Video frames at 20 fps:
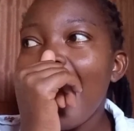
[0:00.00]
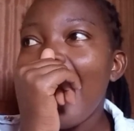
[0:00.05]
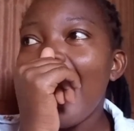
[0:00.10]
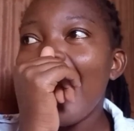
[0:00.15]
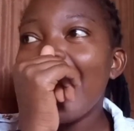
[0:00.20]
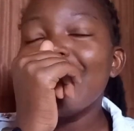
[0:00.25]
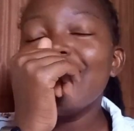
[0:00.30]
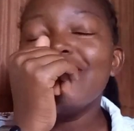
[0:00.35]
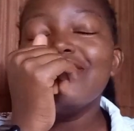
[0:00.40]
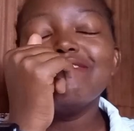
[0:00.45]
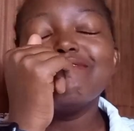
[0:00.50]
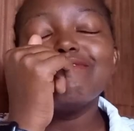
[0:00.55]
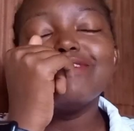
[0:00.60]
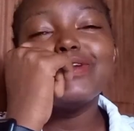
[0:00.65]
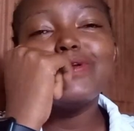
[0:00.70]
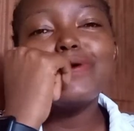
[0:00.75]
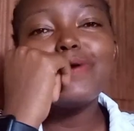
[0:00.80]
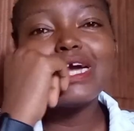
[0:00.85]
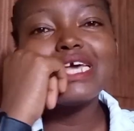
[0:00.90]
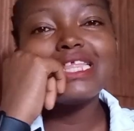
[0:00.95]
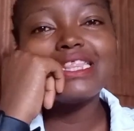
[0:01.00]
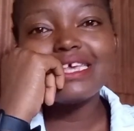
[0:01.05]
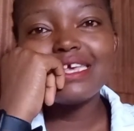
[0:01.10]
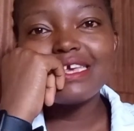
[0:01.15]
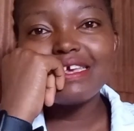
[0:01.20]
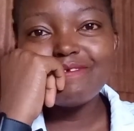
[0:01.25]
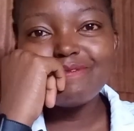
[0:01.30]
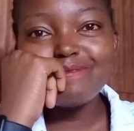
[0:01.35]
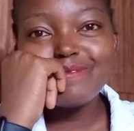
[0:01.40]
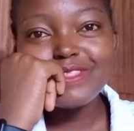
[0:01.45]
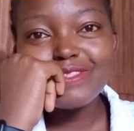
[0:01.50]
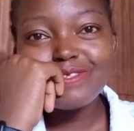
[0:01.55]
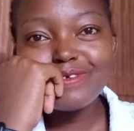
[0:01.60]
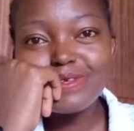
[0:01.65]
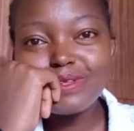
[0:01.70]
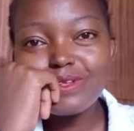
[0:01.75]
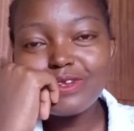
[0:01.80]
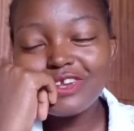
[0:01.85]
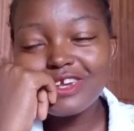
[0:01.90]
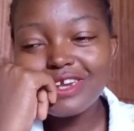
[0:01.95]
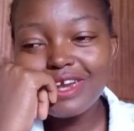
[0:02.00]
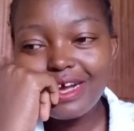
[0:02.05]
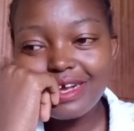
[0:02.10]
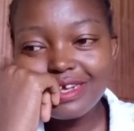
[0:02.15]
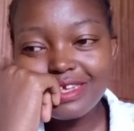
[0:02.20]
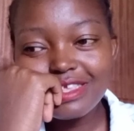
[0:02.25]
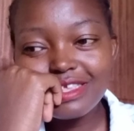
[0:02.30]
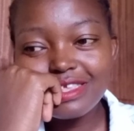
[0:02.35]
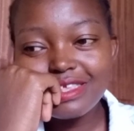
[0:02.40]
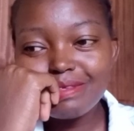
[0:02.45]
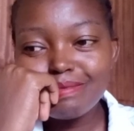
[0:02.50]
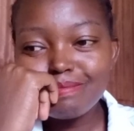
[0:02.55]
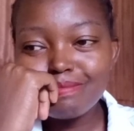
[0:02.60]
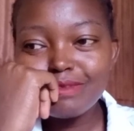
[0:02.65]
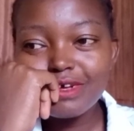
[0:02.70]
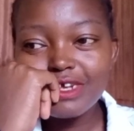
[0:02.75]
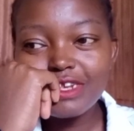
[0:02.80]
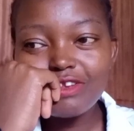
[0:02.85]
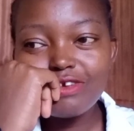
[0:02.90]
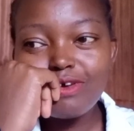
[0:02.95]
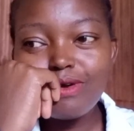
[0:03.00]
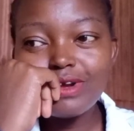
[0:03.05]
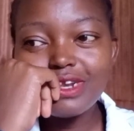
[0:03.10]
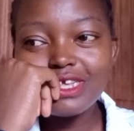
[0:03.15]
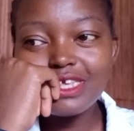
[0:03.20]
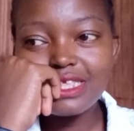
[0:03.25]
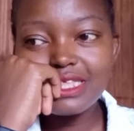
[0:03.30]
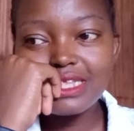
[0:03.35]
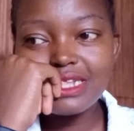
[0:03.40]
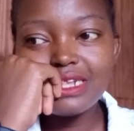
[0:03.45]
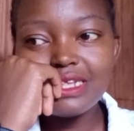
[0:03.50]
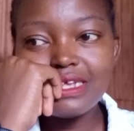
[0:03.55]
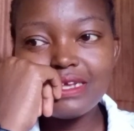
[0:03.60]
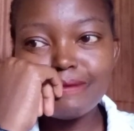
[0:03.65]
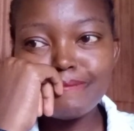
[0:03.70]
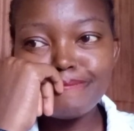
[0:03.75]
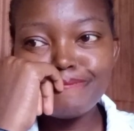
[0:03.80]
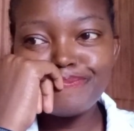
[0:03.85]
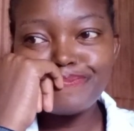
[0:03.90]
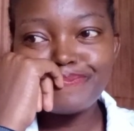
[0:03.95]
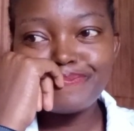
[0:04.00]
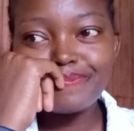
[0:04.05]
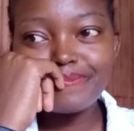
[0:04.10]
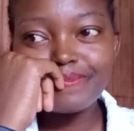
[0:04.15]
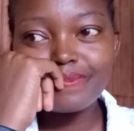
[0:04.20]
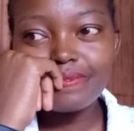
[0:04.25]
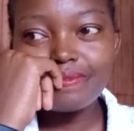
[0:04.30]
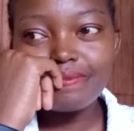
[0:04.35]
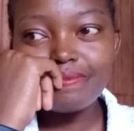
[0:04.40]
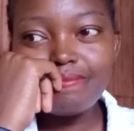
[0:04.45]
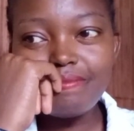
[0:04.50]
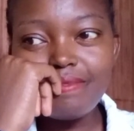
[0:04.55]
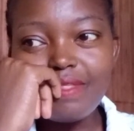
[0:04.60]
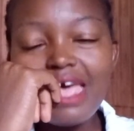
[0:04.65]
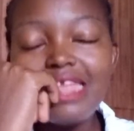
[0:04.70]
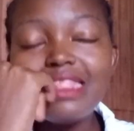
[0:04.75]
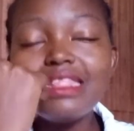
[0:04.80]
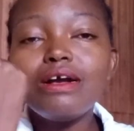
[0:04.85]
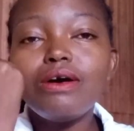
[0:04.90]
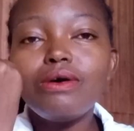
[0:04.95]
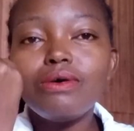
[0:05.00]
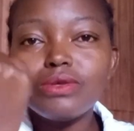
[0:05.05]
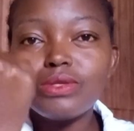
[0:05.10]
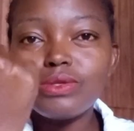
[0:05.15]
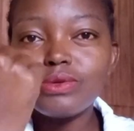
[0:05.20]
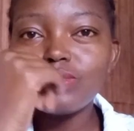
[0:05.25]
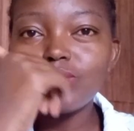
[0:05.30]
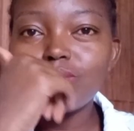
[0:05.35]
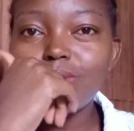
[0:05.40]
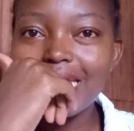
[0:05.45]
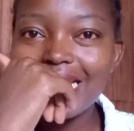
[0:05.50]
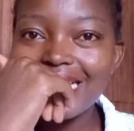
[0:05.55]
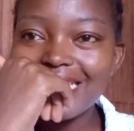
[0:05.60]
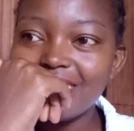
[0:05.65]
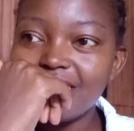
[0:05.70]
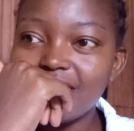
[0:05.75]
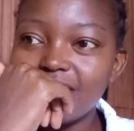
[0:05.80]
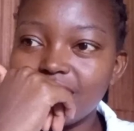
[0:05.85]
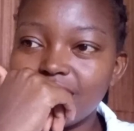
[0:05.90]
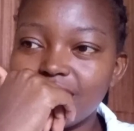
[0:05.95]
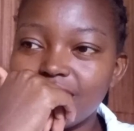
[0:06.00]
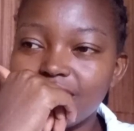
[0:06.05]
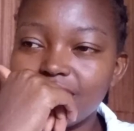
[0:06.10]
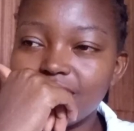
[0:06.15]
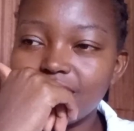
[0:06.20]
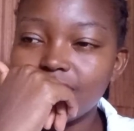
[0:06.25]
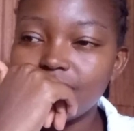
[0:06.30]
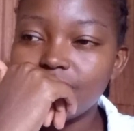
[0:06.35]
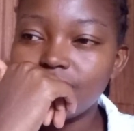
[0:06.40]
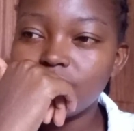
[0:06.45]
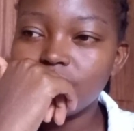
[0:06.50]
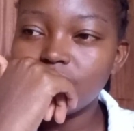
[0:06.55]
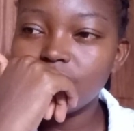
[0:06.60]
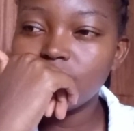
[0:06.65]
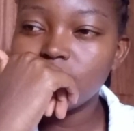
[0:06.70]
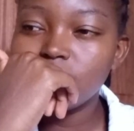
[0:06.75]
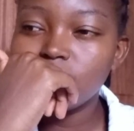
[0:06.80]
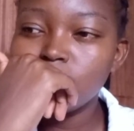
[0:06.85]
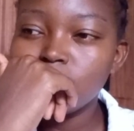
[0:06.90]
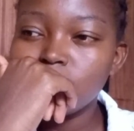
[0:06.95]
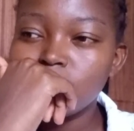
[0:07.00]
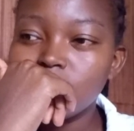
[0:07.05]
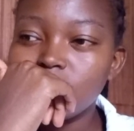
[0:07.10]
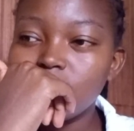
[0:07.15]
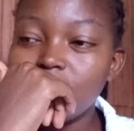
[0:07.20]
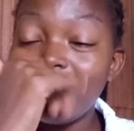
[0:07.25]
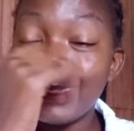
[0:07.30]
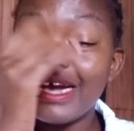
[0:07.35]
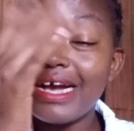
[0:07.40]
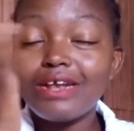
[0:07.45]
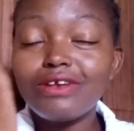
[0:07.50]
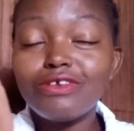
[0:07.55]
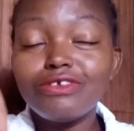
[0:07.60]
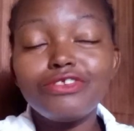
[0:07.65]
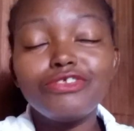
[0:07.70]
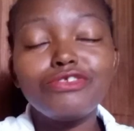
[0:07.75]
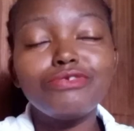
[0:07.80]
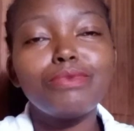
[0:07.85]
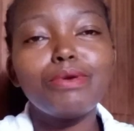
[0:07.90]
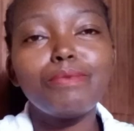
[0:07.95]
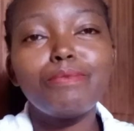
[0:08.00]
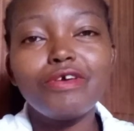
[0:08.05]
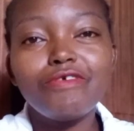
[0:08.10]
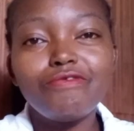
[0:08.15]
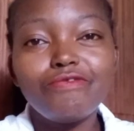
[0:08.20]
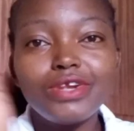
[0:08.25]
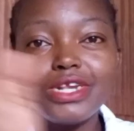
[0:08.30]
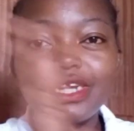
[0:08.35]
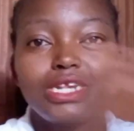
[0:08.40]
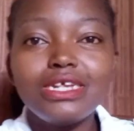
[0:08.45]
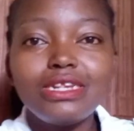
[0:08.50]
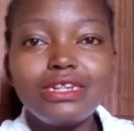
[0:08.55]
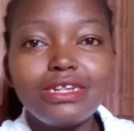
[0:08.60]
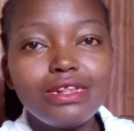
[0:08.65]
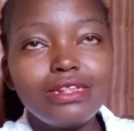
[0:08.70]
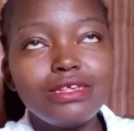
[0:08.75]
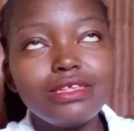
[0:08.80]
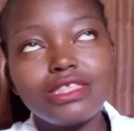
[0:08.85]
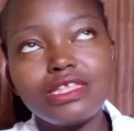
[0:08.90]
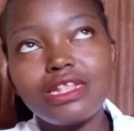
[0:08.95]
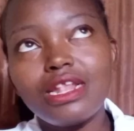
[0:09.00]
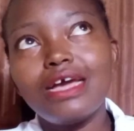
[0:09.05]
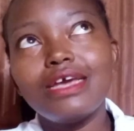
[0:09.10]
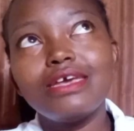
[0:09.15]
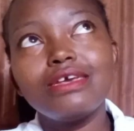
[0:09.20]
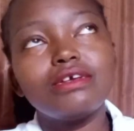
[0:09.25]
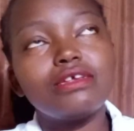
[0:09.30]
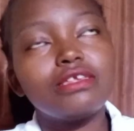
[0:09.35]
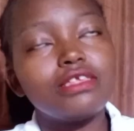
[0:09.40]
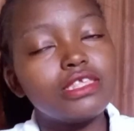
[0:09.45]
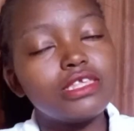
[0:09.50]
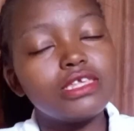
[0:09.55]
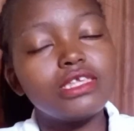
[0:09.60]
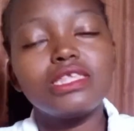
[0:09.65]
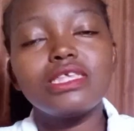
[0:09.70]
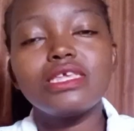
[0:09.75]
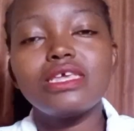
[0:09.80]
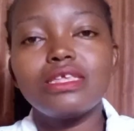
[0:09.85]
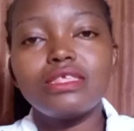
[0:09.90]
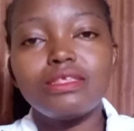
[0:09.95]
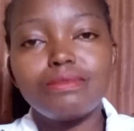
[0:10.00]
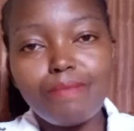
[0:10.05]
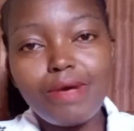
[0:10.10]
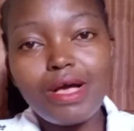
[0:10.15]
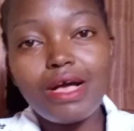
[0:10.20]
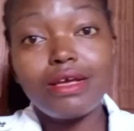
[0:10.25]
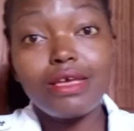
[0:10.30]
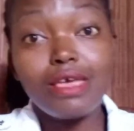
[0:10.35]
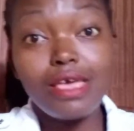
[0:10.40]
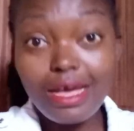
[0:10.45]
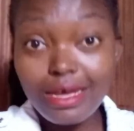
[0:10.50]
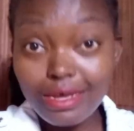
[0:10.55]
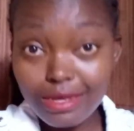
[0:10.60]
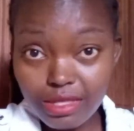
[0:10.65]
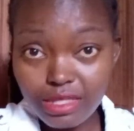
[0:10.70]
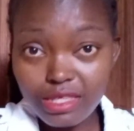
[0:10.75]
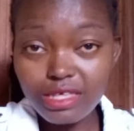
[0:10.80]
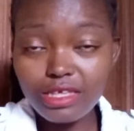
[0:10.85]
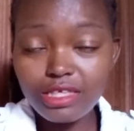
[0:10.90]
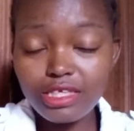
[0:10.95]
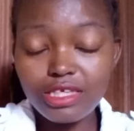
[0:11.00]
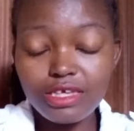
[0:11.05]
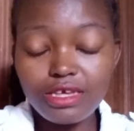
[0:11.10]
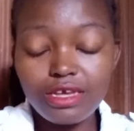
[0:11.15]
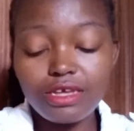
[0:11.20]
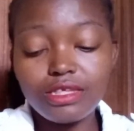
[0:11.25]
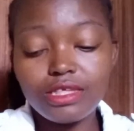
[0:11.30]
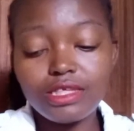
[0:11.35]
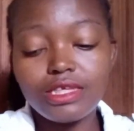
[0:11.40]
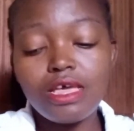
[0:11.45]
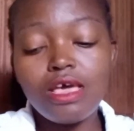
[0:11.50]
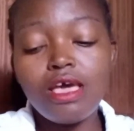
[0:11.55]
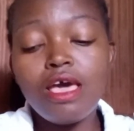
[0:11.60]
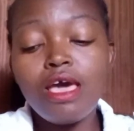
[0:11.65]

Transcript: I don't even know why they gave me those drugs, but honestly, I think I was also lying. I cannot remember if they tell it's like 6 years back. Yeah, it's 6 years.